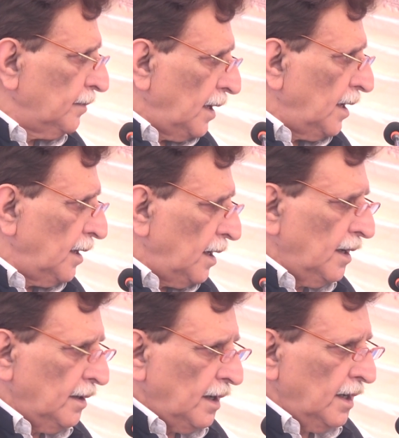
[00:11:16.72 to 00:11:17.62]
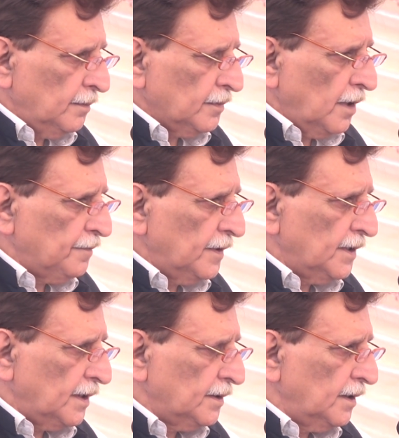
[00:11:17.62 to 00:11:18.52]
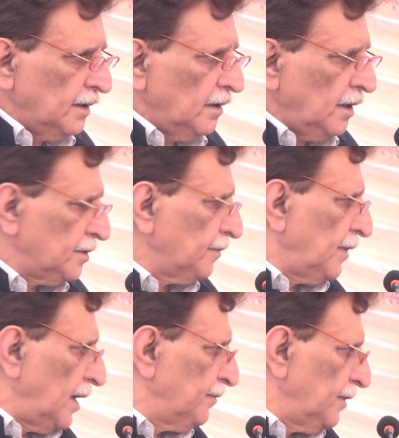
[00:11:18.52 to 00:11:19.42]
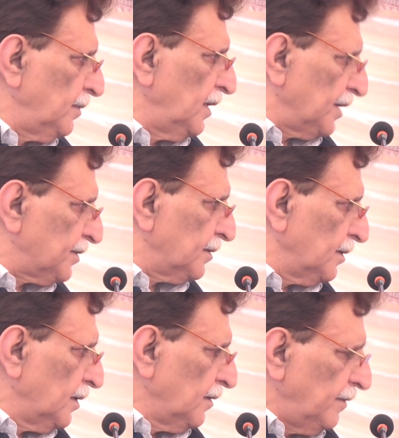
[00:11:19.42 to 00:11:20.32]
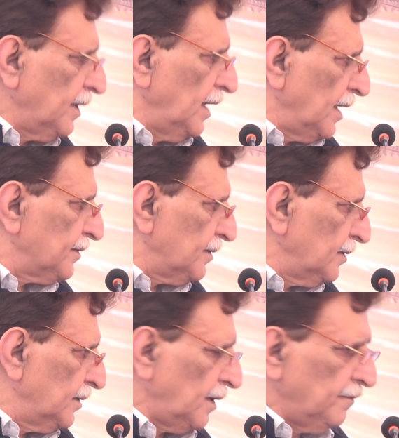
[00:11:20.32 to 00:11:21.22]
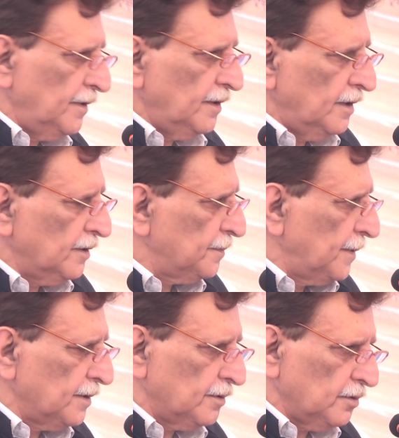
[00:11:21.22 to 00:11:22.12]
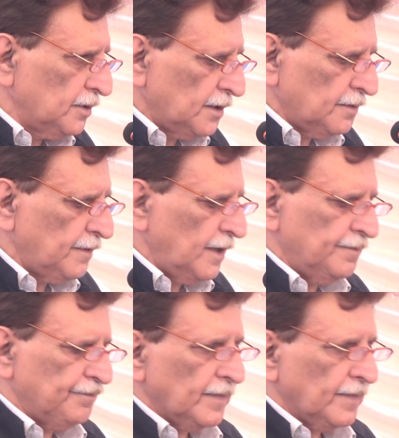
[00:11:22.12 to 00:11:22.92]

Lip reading: I am confident that the loss of life will be less, very less than we experienced in 2005.